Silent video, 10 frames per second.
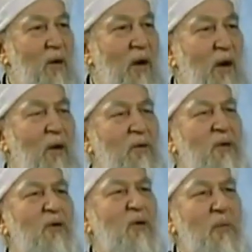How
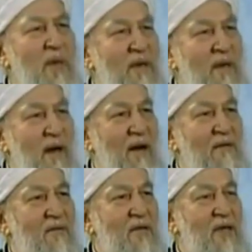stupid
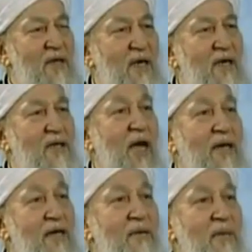are such
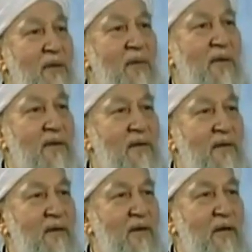excited people, you
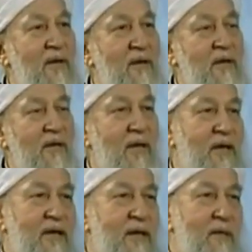know, they
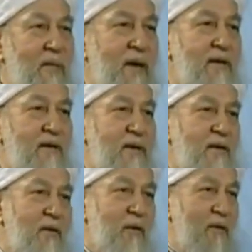raise their banners
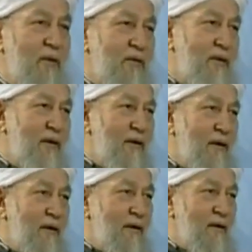and hold,
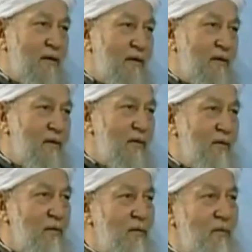you
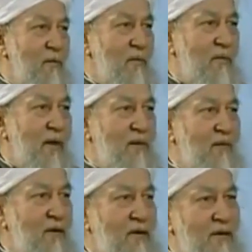know, make
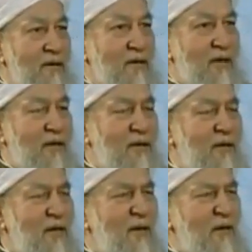faces, things
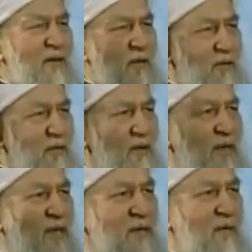and, you know,
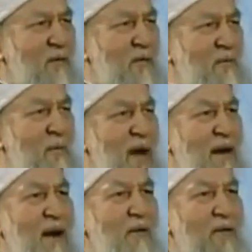just go
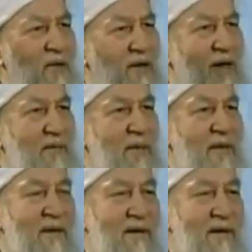mad out of excitement.